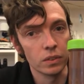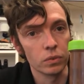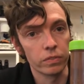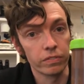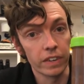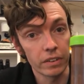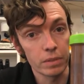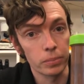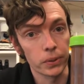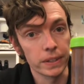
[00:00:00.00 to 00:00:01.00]
is very
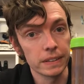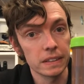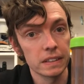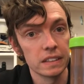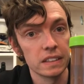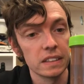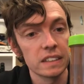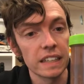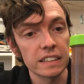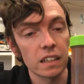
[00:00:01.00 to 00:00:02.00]
buoyant,
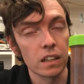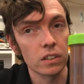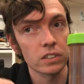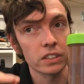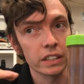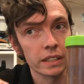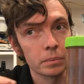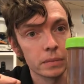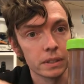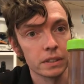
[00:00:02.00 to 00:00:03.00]
takes a long
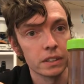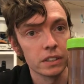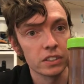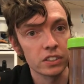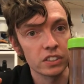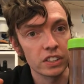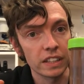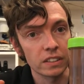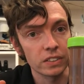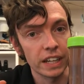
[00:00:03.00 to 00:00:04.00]
time to
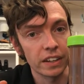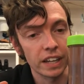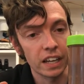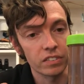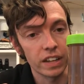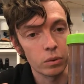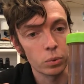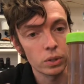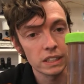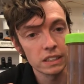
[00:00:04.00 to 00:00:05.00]
settle down out of that
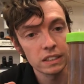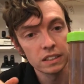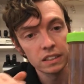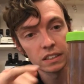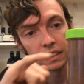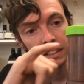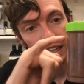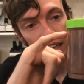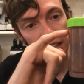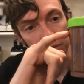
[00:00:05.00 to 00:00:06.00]
water,
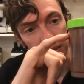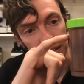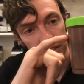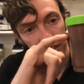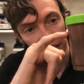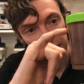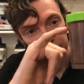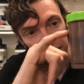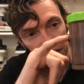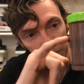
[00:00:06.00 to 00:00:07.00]
and so that's
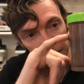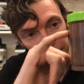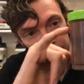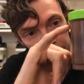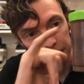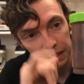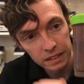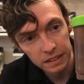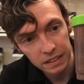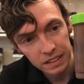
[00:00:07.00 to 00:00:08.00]
going to be
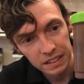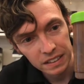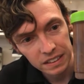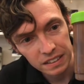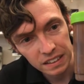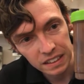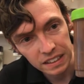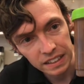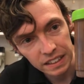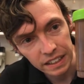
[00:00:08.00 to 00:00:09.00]

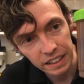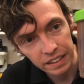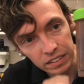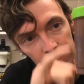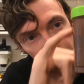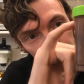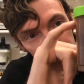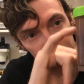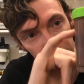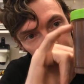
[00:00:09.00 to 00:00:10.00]
settling there. Oh, it's
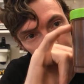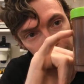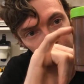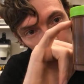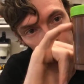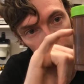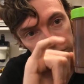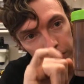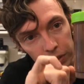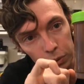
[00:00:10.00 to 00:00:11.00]
still going to be in the water
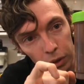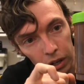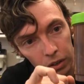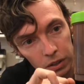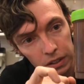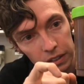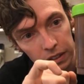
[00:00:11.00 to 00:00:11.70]
for a little while